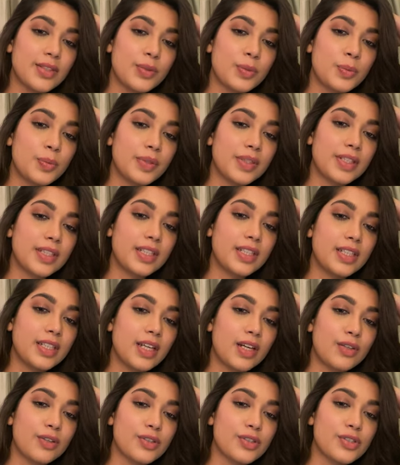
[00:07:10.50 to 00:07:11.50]

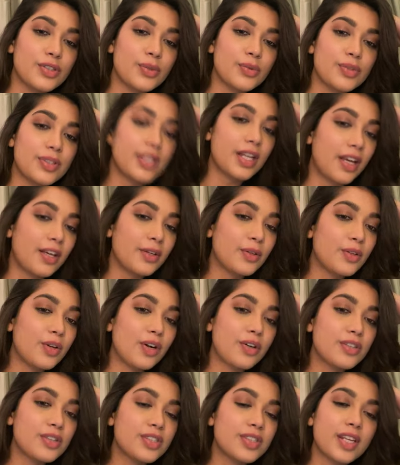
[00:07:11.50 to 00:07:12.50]
Setupati_T. I
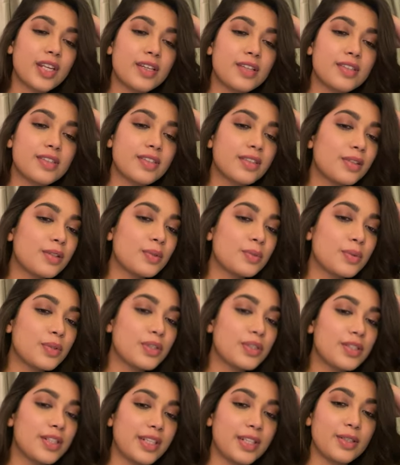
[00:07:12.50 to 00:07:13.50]
couldn't understand a single
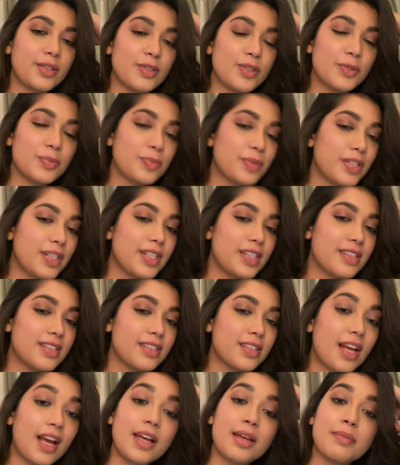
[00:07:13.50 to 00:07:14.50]
word English,
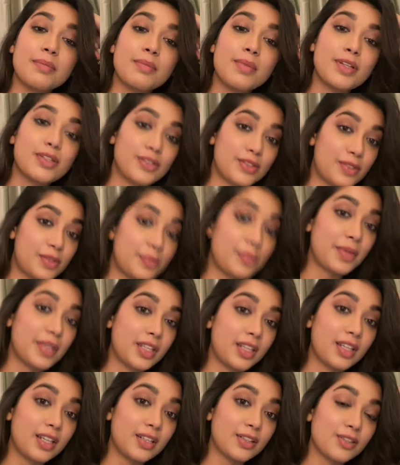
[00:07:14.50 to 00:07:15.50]
please. I must
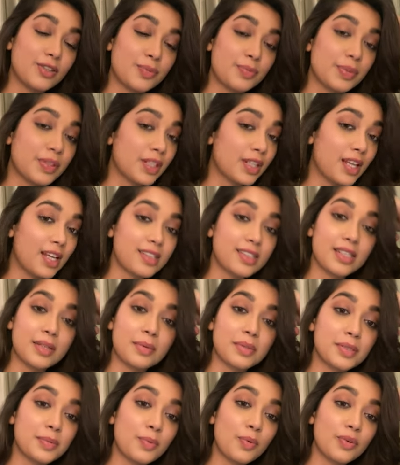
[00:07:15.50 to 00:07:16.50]
speak in English, but the last
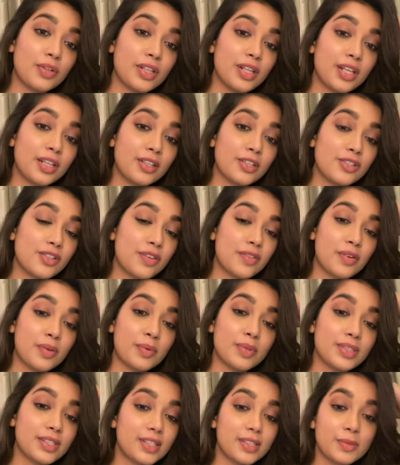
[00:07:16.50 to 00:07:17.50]
time I spoke in English,
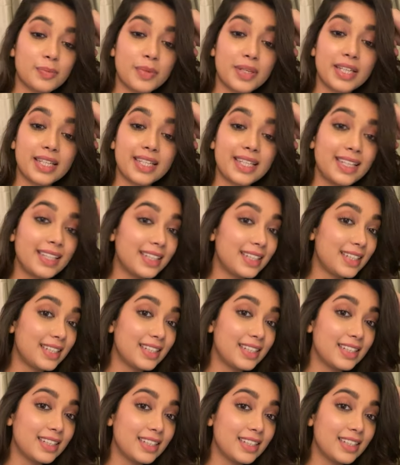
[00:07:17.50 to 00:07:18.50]
everyone said speak in
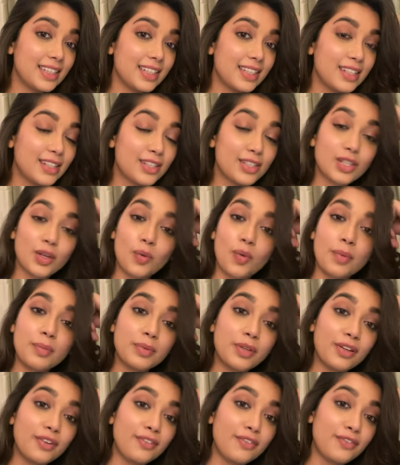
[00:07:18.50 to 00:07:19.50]
Hindi. So
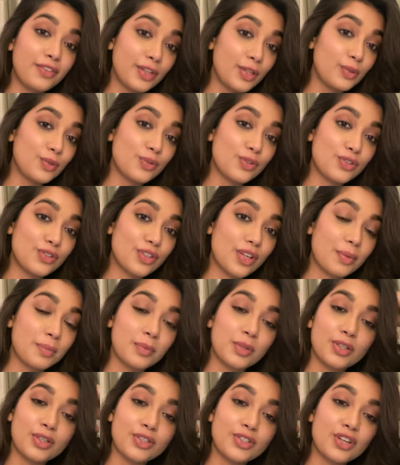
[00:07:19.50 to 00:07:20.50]
I'm confused.
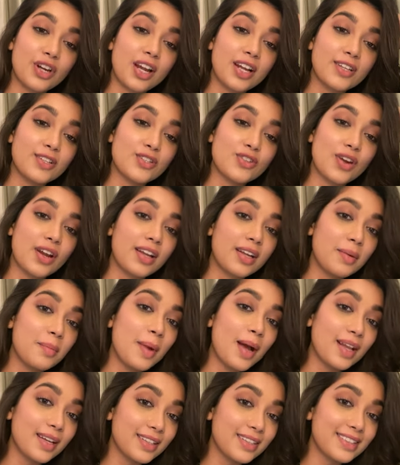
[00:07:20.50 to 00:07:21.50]
I'm gonna try and strike a
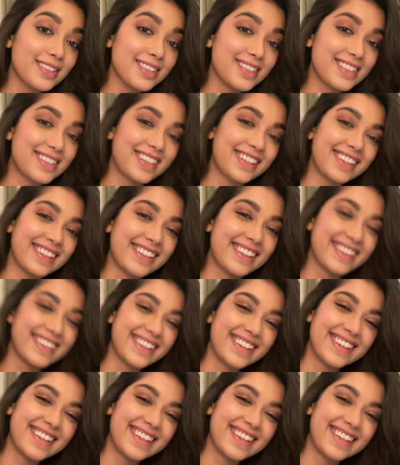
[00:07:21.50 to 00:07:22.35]
balance.